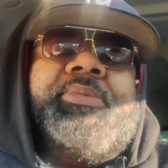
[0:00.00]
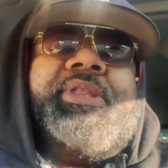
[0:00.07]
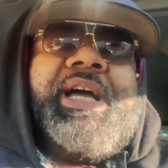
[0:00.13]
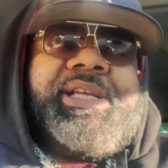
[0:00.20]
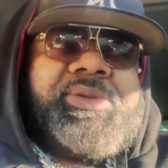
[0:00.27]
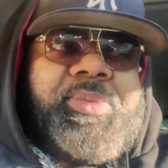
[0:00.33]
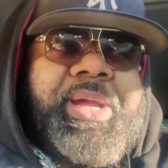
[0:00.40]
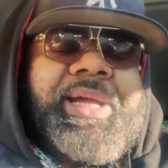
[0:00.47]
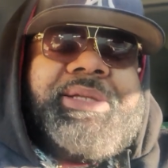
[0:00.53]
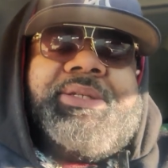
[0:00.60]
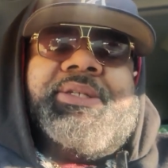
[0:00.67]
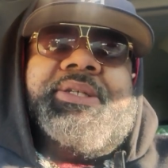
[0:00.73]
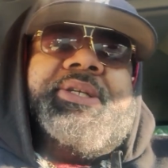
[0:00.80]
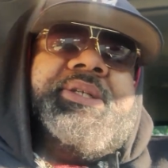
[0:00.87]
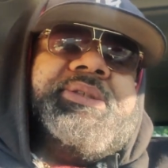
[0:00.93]
That's why I
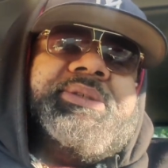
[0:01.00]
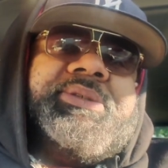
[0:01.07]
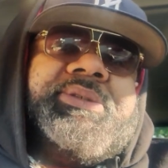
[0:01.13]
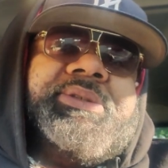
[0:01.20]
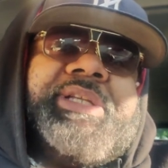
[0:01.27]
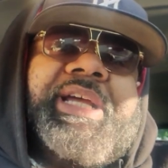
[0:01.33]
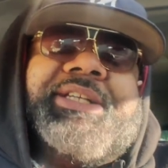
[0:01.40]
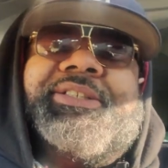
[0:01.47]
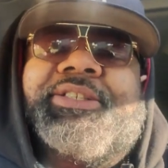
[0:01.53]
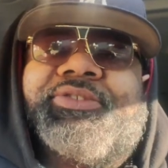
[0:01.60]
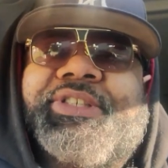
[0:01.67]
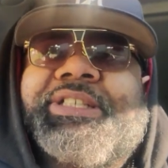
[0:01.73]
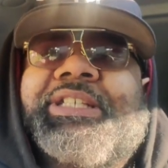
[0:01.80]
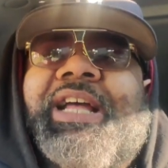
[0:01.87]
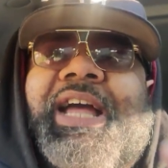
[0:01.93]
took it. That's the
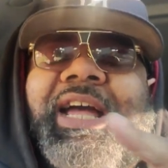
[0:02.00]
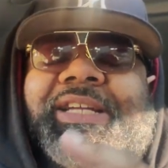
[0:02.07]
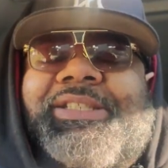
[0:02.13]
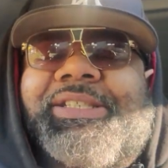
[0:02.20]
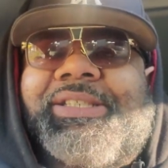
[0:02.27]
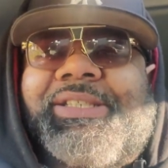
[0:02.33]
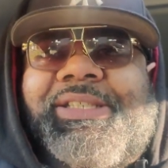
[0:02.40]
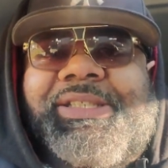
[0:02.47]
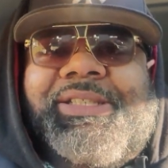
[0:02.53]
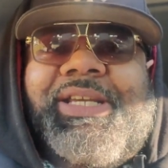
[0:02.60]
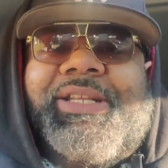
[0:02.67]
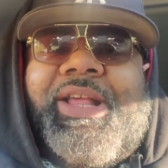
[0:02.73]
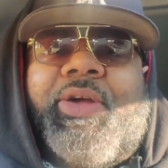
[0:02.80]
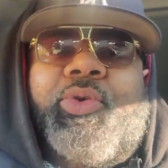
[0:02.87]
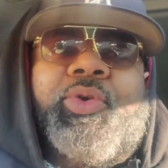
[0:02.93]
reason I actually did
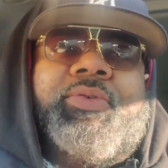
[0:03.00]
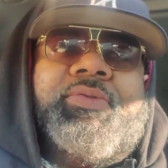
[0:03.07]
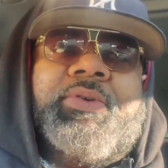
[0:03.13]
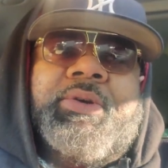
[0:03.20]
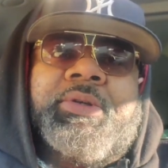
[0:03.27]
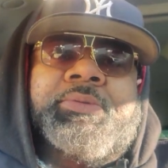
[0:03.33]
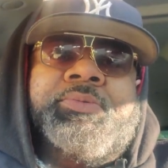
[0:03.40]
take that offer.